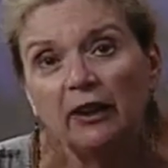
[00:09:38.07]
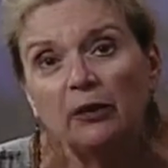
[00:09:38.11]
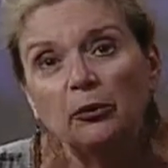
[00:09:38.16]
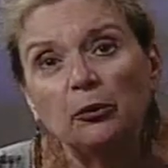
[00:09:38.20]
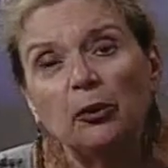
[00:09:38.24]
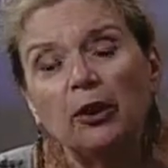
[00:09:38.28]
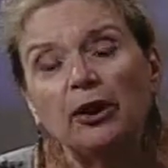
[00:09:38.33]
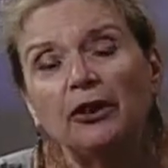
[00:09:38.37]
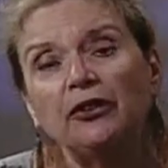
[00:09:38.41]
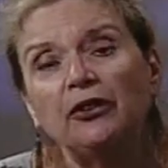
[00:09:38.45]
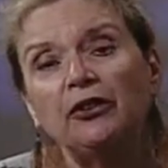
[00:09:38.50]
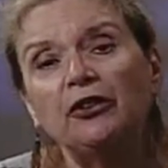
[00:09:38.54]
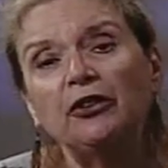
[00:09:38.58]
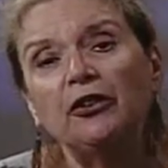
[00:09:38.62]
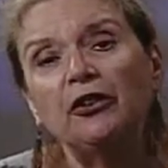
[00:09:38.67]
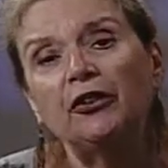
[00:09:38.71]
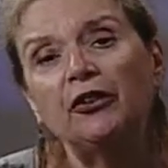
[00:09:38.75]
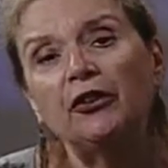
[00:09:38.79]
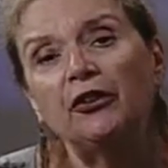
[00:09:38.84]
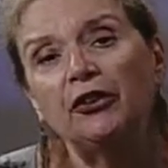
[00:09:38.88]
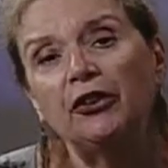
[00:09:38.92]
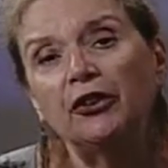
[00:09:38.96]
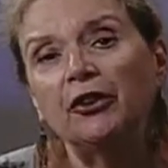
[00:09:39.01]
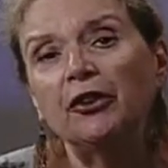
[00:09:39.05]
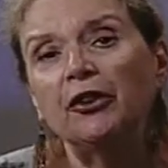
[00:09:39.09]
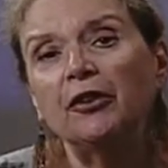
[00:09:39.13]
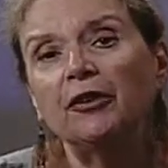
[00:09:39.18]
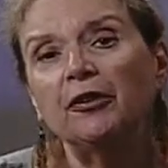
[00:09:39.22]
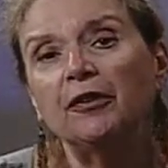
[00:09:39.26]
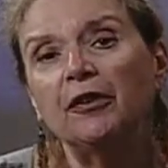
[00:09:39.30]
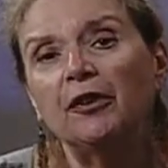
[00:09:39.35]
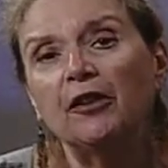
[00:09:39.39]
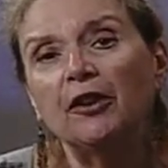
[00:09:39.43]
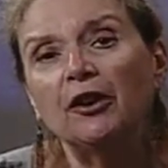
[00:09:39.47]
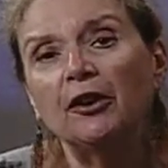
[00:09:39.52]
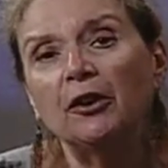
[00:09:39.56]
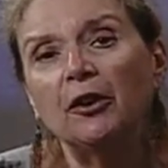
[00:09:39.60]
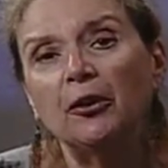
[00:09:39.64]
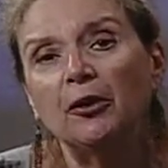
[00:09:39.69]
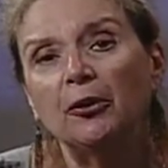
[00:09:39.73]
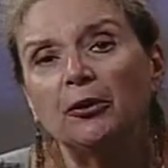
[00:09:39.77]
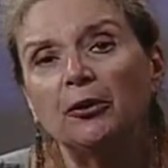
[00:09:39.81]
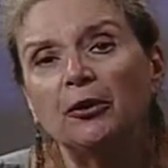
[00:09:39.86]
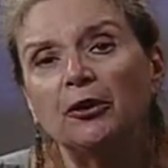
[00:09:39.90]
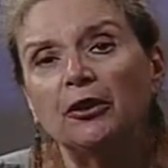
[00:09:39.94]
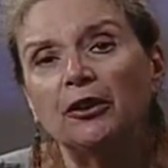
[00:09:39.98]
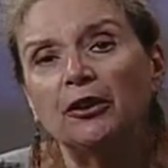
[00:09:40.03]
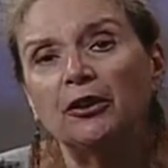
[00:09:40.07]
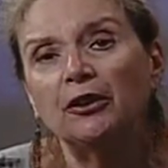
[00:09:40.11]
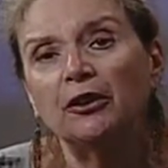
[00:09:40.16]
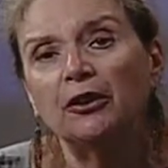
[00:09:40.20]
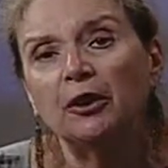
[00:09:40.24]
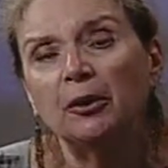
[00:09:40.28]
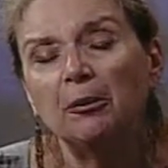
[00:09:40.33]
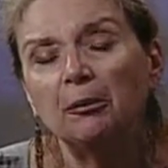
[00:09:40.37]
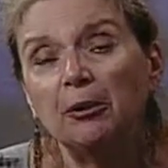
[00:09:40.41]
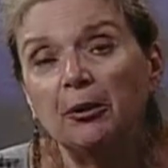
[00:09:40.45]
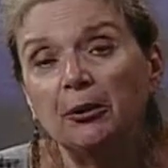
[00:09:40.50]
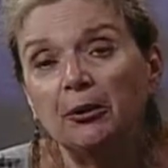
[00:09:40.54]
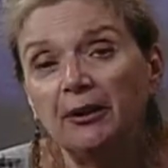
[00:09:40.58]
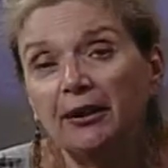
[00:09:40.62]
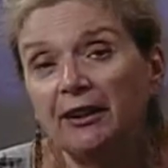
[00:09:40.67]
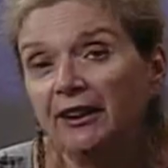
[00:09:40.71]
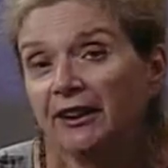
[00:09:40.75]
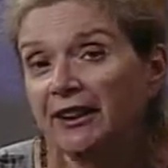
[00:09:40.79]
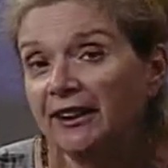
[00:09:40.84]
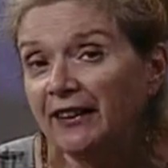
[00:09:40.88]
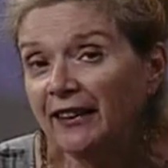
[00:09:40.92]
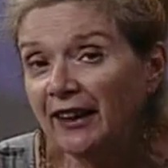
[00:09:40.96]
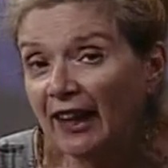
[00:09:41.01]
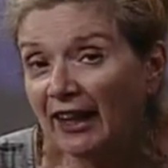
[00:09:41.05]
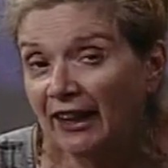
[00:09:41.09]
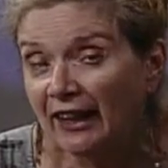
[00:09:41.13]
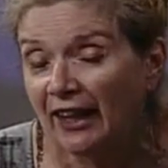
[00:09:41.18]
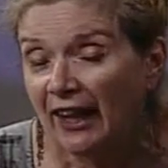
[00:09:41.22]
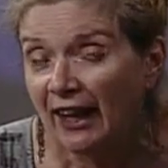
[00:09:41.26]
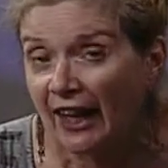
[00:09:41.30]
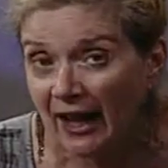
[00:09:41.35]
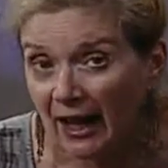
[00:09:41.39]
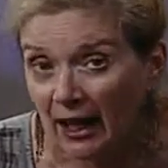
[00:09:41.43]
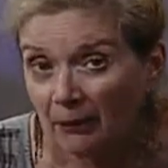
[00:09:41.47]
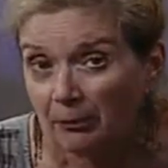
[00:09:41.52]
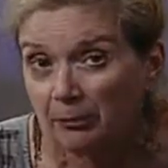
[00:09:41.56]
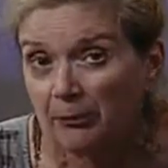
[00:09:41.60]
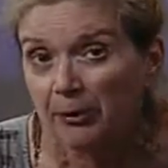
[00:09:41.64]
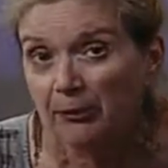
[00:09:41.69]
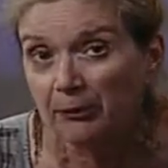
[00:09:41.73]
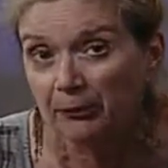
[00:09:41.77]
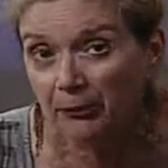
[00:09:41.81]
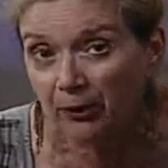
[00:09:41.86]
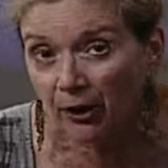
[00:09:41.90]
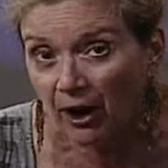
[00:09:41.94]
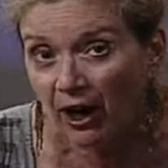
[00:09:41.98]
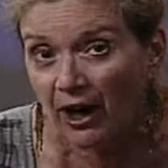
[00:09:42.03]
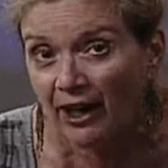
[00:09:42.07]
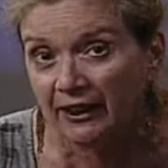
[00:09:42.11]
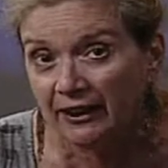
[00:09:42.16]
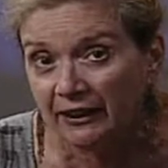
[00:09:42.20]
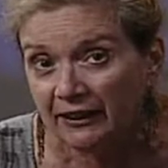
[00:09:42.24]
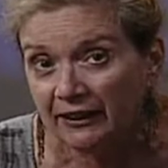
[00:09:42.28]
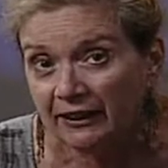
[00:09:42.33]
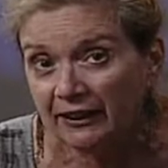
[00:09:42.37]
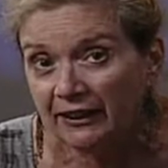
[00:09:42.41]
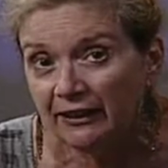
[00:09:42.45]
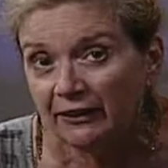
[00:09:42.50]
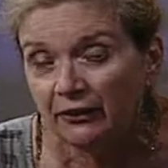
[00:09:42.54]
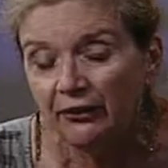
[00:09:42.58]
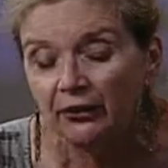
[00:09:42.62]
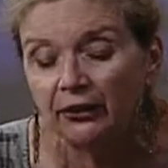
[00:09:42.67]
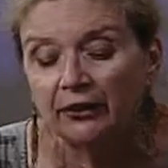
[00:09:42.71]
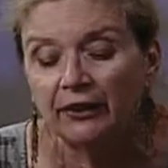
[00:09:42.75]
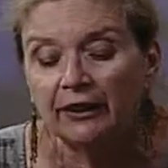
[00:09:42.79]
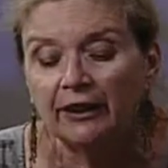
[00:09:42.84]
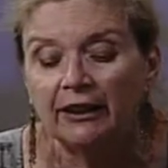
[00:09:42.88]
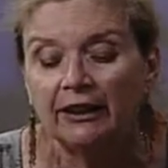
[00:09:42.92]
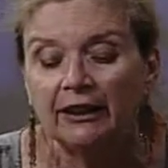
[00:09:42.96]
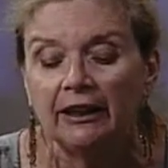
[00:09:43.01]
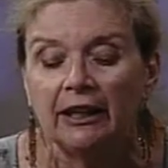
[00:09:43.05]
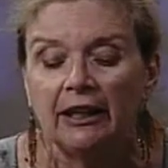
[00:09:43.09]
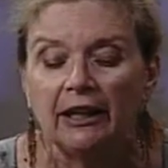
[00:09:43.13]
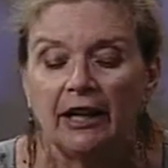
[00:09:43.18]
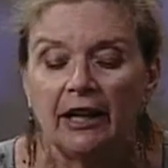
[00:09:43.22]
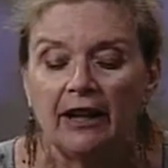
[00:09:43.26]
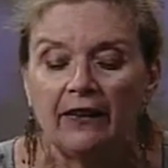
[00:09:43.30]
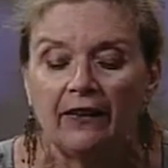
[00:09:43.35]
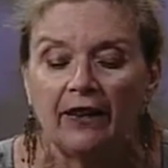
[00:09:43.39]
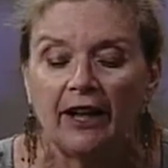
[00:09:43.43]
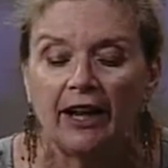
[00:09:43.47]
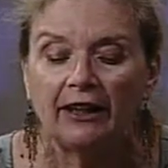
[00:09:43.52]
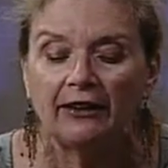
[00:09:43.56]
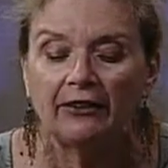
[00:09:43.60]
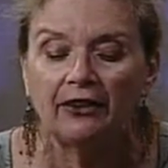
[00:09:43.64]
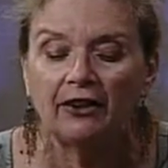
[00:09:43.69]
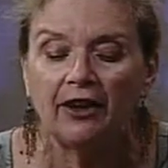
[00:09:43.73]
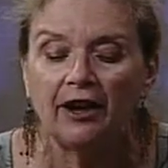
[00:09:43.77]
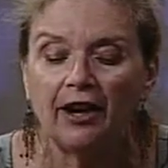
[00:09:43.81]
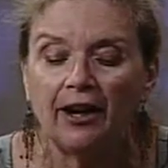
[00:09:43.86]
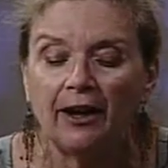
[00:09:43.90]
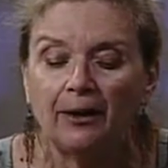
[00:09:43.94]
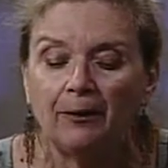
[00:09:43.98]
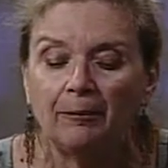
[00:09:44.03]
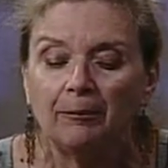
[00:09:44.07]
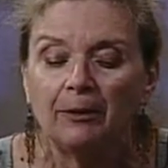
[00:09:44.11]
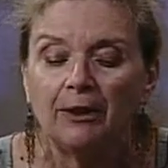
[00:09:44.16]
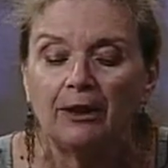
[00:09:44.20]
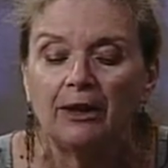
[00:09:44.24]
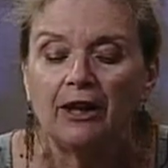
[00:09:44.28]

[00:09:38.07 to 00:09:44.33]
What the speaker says: was to serve the local community that had been rioting during that time.